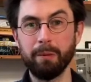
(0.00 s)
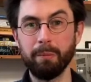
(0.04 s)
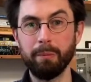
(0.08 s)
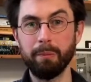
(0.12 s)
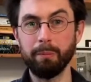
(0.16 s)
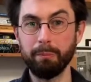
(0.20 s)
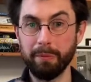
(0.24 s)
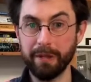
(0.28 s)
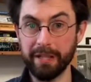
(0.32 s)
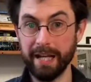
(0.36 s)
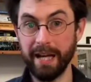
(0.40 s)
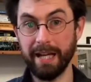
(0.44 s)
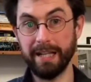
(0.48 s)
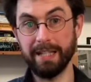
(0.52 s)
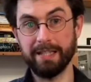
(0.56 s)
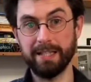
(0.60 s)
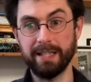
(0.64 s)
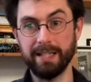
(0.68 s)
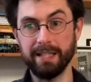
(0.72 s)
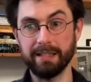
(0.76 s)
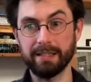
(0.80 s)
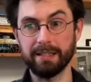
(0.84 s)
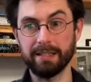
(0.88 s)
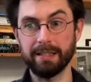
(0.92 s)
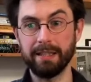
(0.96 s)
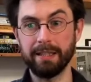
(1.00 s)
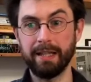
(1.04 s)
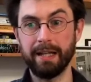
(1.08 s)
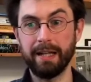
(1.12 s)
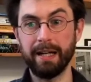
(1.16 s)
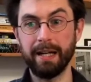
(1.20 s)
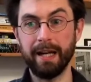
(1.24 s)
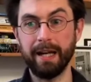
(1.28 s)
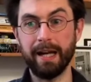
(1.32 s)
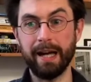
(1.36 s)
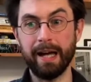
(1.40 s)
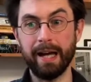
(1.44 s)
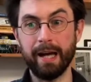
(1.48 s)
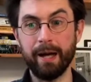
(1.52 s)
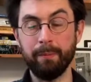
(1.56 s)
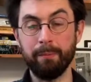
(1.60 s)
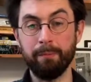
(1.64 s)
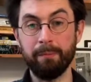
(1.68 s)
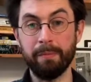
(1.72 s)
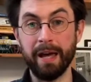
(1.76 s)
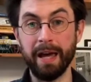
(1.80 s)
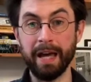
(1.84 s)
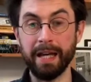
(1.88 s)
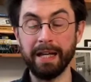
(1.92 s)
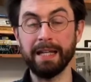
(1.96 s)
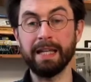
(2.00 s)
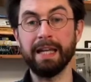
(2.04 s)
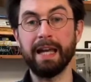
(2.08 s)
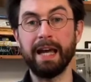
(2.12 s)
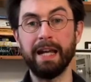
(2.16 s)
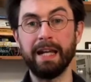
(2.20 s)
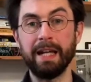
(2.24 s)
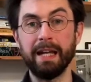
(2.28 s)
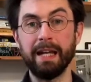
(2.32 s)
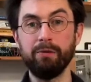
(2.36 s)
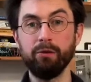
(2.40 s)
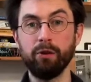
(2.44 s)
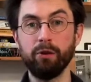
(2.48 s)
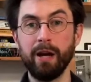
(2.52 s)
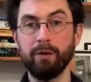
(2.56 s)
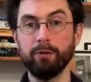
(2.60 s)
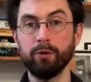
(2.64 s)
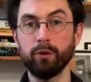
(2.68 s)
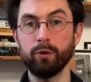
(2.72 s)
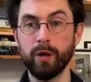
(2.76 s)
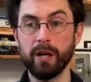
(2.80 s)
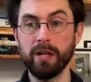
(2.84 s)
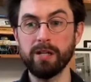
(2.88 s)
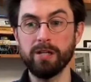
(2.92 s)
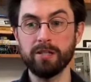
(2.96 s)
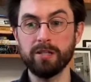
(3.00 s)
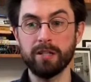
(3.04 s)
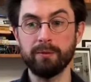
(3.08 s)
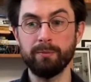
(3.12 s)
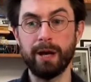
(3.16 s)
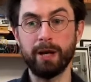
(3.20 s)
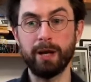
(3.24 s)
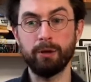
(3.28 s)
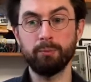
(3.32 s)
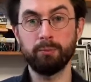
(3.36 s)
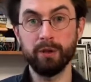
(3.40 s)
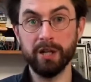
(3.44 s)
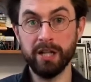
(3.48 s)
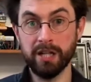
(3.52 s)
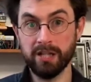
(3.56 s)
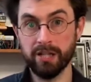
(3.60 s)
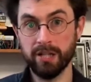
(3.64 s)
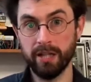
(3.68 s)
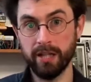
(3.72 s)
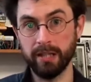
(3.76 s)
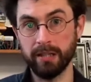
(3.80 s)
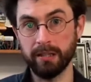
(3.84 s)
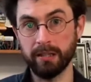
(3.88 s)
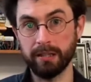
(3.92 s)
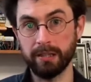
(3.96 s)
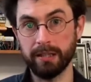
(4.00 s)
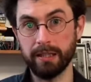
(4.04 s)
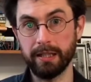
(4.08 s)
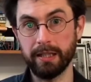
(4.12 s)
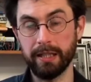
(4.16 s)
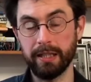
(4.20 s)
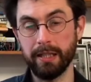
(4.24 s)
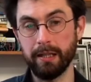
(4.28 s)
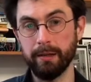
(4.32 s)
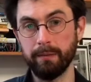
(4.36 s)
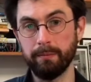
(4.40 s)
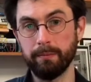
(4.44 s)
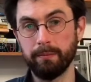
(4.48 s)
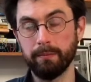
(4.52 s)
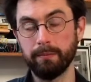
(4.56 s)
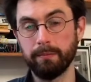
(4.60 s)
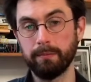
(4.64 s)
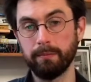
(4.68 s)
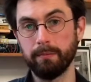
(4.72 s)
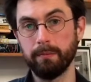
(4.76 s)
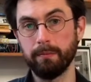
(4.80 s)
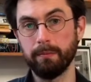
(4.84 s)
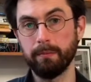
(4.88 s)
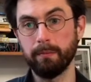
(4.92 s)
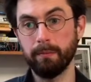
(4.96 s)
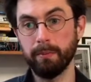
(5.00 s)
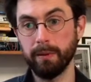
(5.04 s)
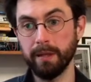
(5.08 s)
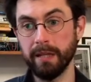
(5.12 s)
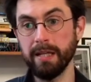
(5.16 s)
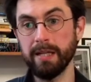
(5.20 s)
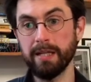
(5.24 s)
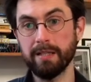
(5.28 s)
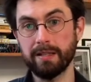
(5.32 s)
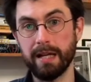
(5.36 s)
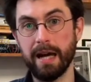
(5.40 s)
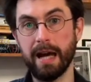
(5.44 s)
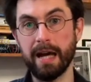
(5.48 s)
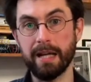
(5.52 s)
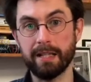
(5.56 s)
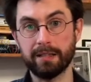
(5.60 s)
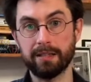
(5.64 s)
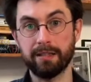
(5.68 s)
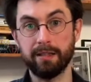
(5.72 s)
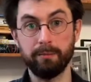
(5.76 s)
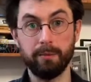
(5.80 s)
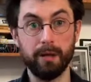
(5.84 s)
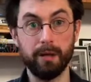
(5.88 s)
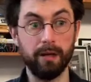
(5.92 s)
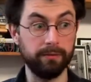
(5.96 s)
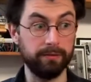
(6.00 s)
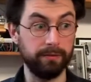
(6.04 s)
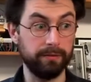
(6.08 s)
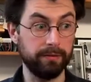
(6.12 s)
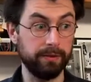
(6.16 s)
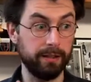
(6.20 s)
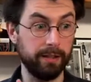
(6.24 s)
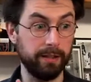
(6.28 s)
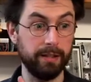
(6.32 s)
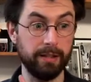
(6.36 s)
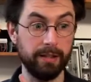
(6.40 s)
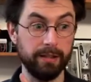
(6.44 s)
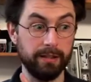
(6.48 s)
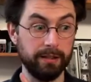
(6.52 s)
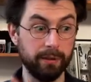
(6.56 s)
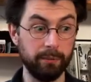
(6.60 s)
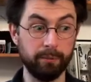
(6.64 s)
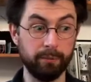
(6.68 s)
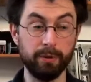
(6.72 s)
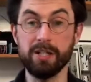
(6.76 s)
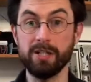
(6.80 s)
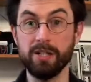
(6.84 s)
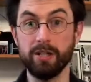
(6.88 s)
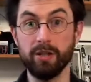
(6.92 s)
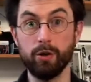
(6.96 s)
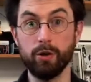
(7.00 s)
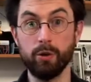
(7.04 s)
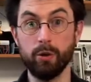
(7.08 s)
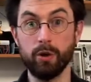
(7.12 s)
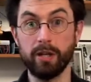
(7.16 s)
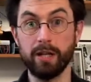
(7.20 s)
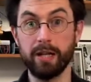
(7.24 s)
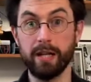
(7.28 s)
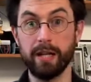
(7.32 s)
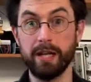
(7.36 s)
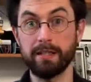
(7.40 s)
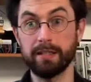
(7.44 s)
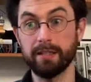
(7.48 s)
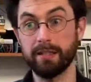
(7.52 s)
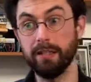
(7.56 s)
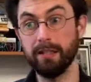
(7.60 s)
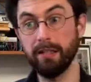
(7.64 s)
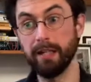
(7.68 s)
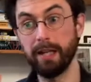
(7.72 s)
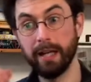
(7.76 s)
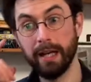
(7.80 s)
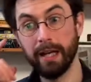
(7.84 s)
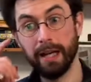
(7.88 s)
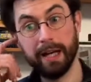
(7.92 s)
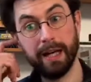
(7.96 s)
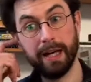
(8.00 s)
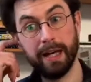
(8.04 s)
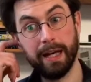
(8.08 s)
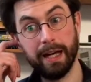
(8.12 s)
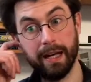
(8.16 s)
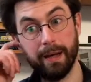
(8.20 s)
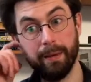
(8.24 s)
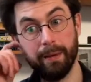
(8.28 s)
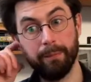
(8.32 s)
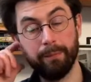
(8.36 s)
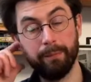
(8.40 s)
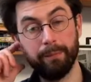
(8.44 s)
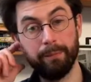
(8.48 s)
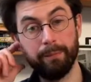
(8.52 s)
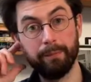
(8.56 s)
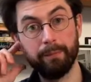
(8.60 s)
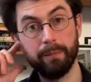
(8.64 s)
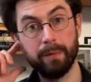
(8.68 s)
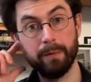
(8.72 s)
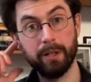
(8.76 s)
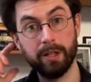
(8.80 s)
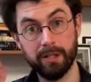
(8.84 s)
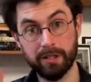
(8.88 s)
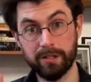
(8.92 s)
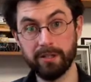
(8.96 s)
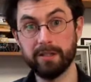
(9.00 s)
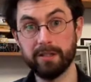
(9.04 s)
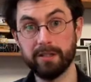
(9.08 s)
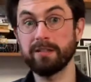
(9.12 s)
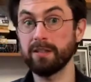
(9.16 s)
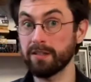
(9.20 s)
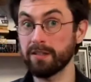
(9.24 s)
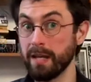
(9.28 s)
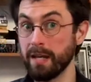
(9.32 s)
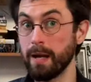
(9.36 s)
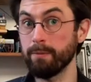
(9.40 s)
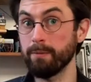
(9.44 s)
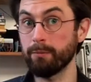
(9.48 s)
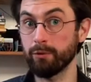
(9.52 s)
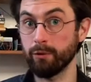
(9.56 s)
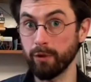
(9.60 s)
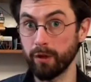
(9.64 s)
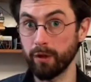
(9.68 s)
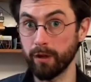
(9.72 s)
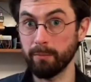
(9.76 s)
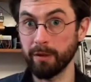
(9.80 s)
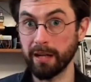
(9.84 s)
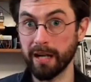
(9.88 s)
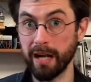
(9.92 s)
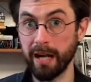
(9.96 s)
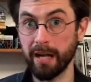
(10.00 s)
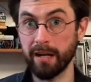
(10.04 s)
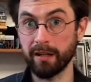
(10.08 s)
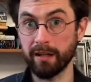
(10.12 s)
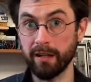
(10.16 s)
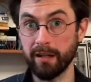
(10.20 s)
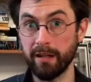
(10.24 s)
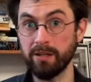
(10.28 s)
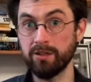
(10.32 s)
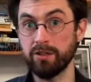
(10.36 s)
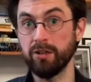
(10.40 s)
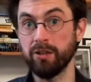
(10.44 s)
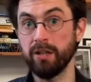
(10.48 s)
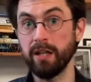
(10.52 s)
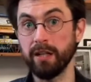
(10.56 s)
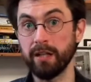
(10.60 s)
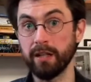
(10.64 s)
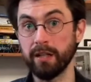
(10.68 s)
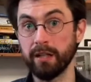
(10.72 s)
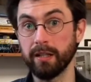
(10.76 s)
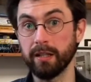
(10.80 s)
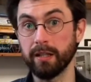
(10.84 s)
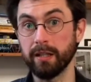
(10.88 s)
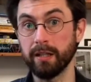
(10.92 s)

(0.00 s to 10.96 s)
But that is it. And again, if you have questions about bridging, please ask them of the bridging coordinator, because it's the same for mechanical engineering